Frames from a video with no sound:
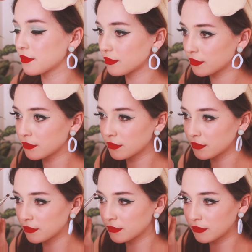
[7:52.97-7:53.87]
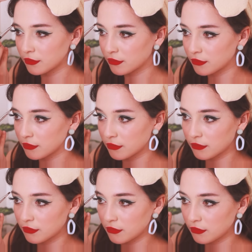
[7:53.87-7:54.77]

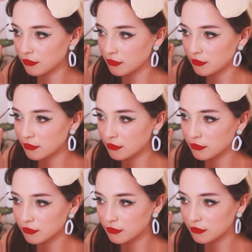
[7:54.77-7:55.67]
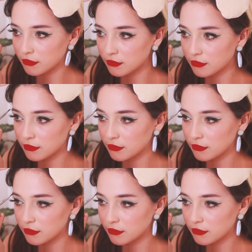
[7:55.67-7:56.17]
[no speech]